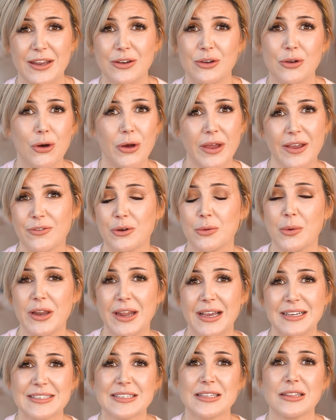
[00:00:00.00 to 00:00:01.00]
and not
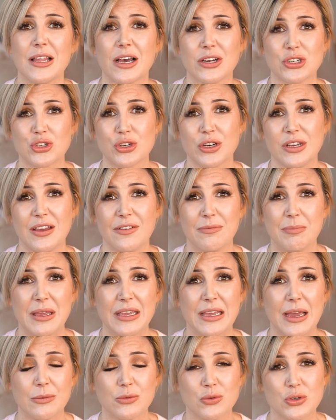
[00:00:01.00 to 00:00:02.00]
everyone has the luxury of
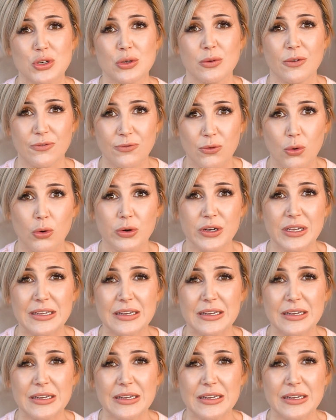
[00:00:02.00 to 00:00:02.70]
being able to afford